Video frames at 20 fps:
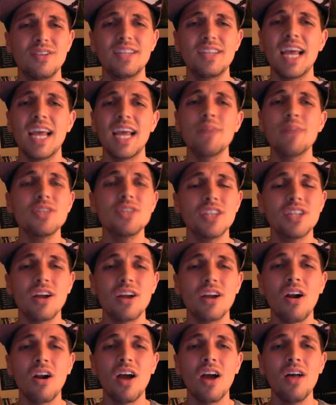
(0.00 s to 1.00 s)
damaging
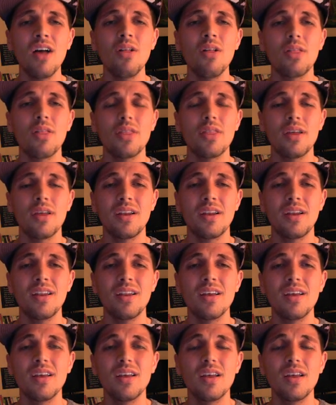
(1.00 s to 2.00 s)
our health. And
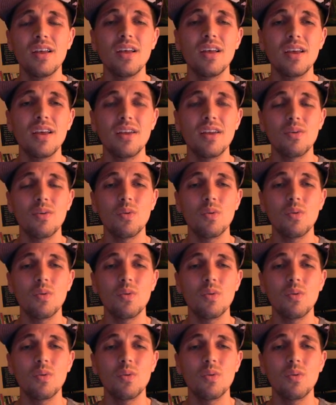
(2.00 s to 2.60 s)
you know,